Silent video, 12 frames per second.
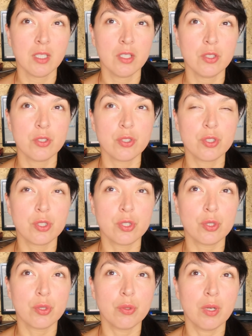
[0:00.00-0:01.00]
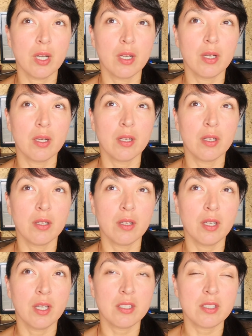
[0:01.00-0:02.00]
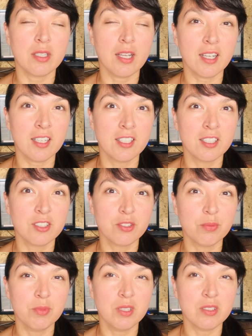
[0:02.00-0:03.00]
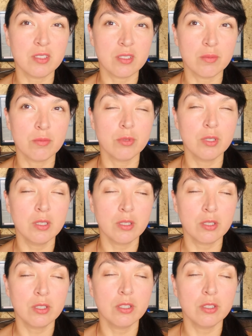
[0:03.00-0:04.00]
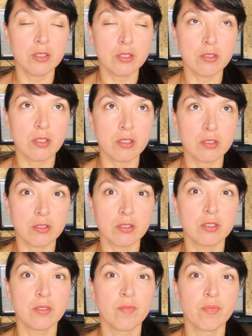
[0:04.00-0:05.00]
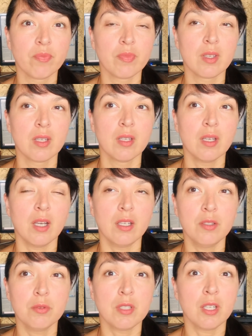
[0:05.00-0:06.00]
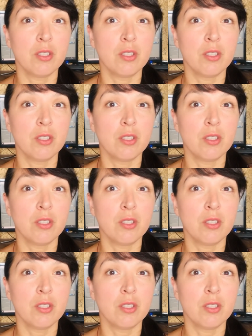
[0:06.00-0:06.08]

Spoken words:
So I had the luck to meet some real good doctor, and he was like,